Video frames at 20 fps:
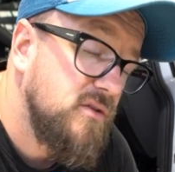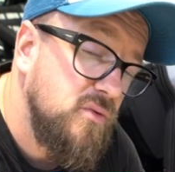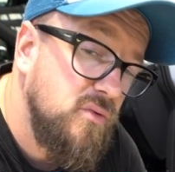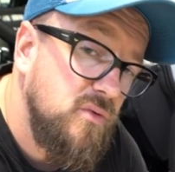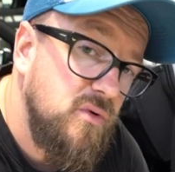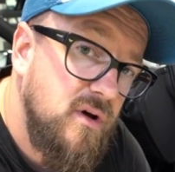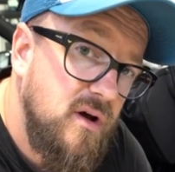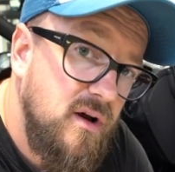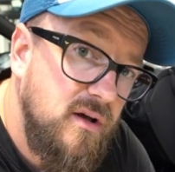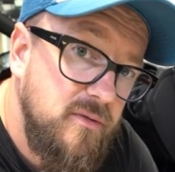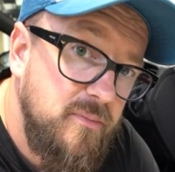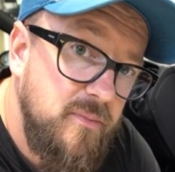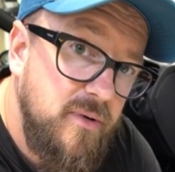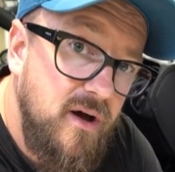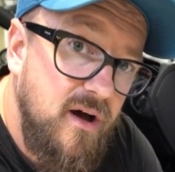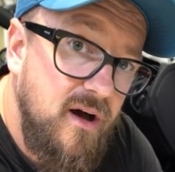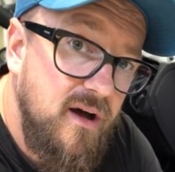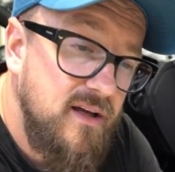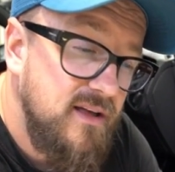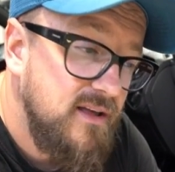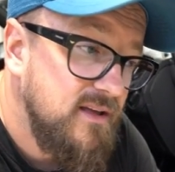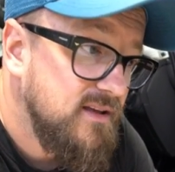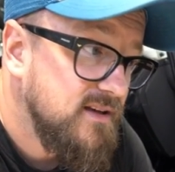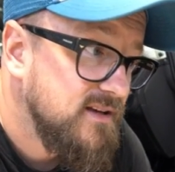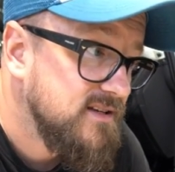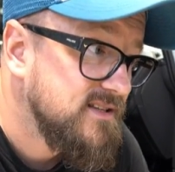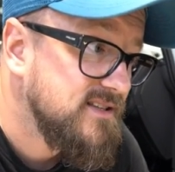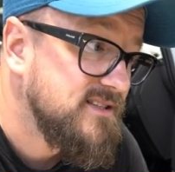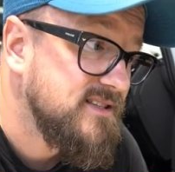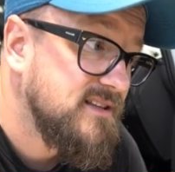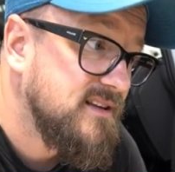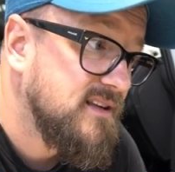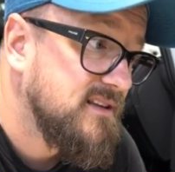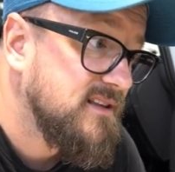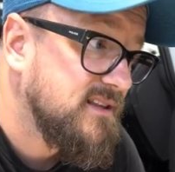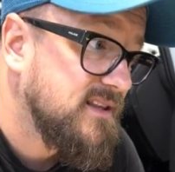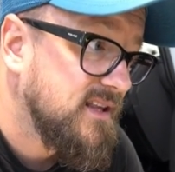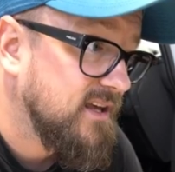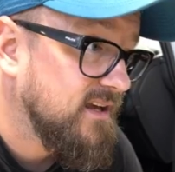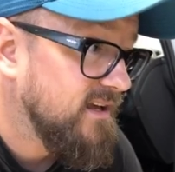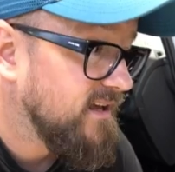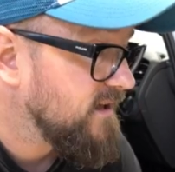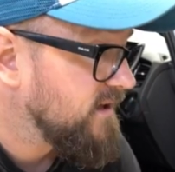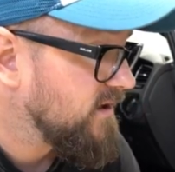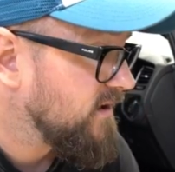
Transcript: door card apart? Because that's another thing.